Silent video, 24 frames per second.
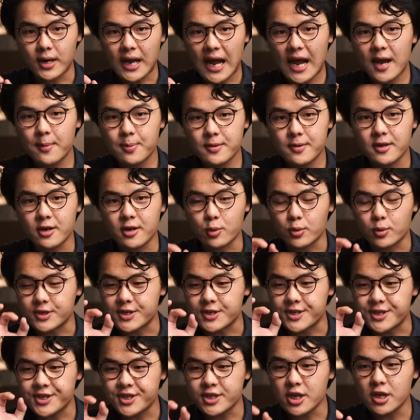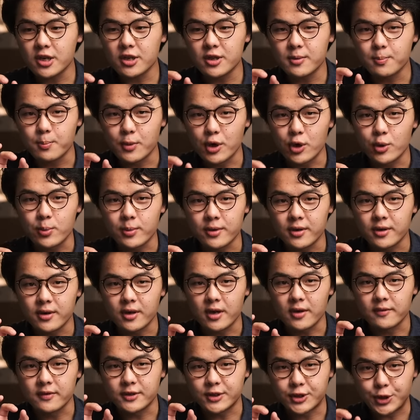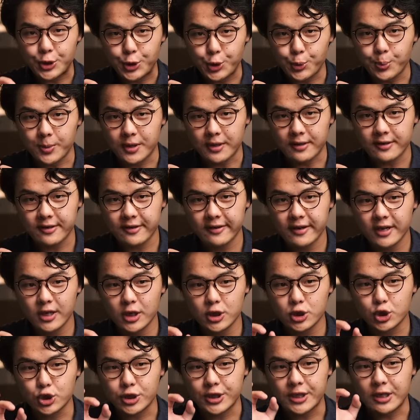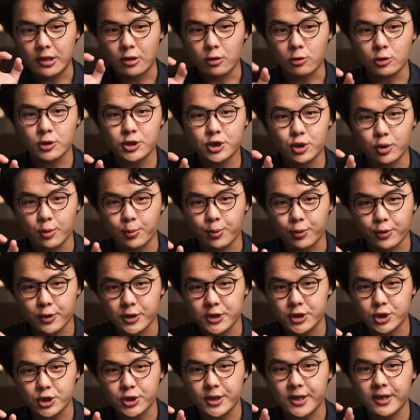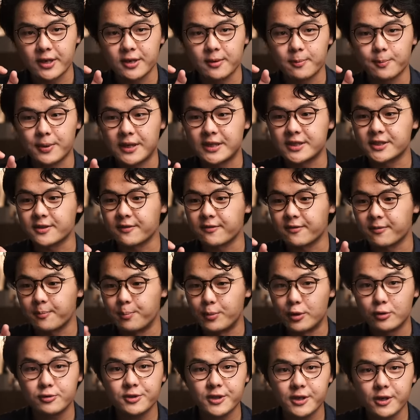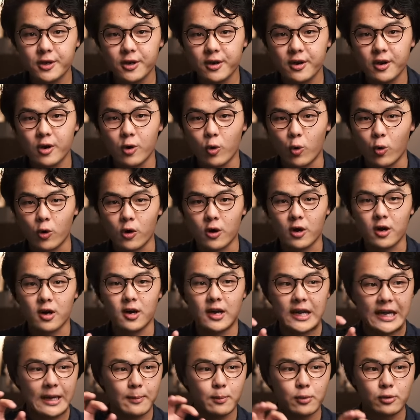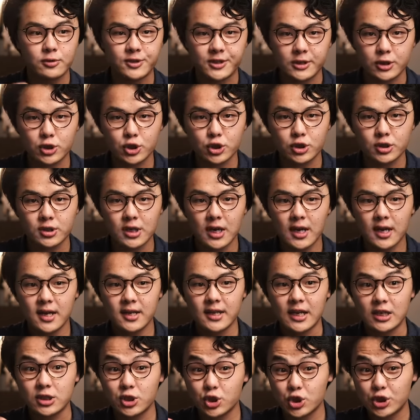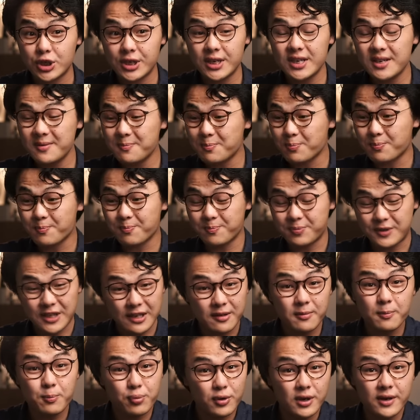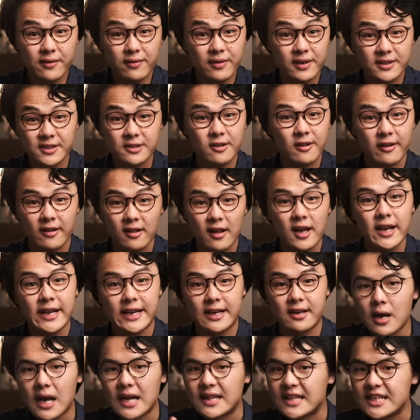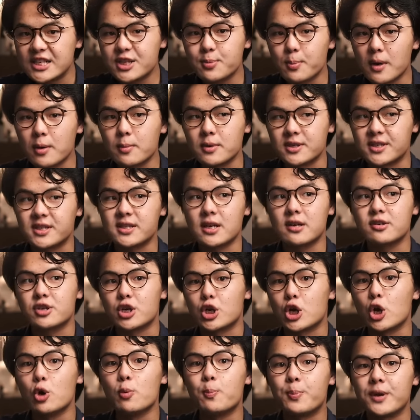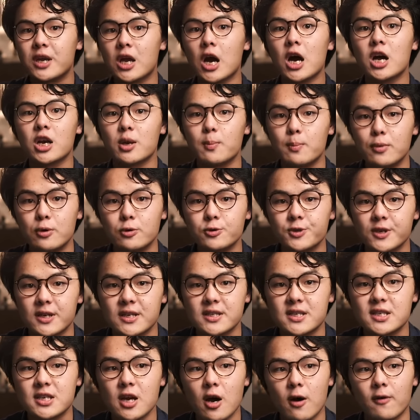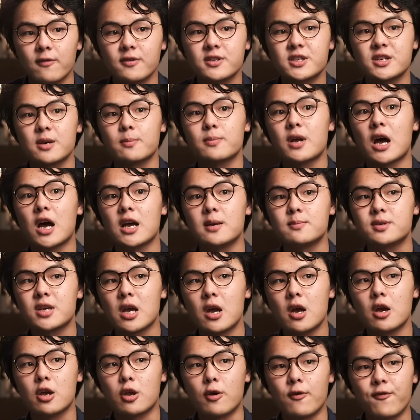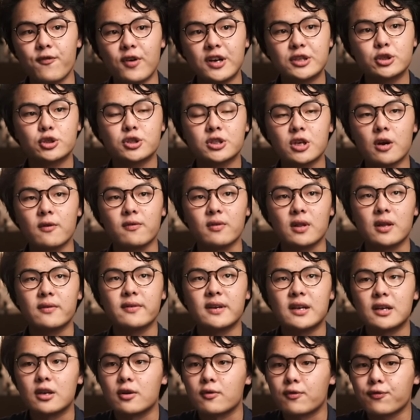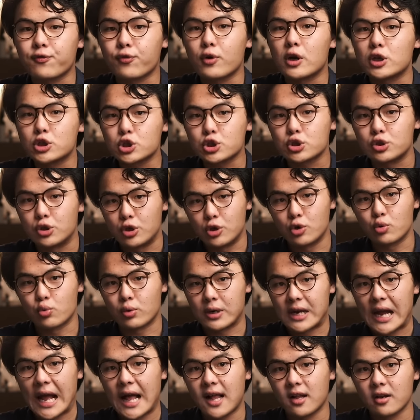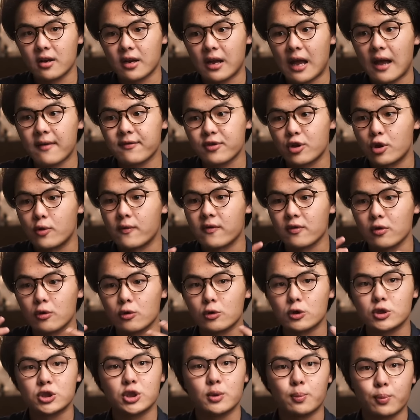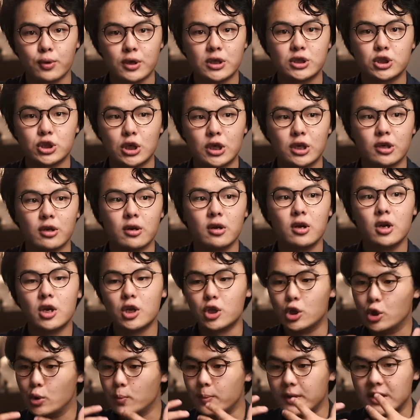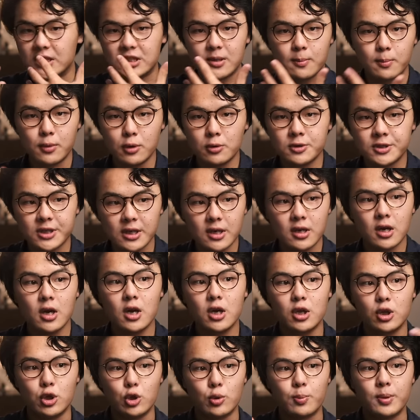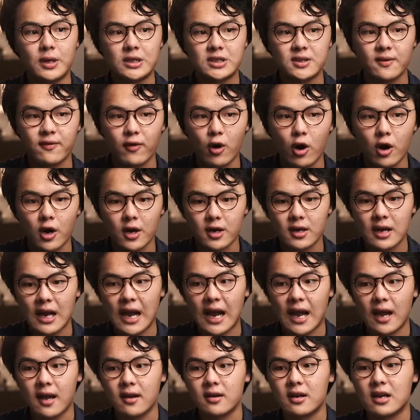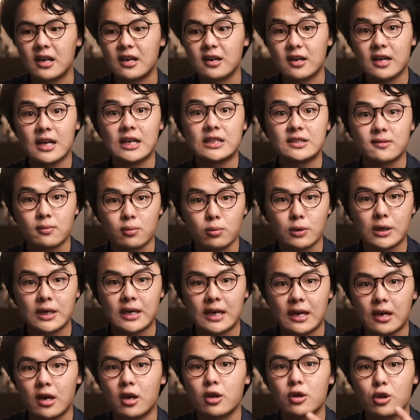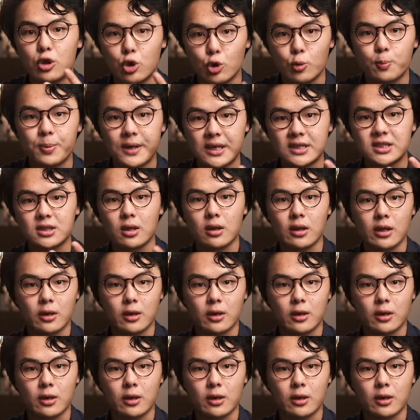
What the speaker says: what happened there was a sudden moment of attunement. She learned to appreciate a piece of music or a musician that she didn't previously like. And these moments tend to go beyond the music itself. Sometimes you find yourself living in a fresh new reality after you've learned to appreciate a new piece of music, new piece of art, and in the case of reading, a new piece of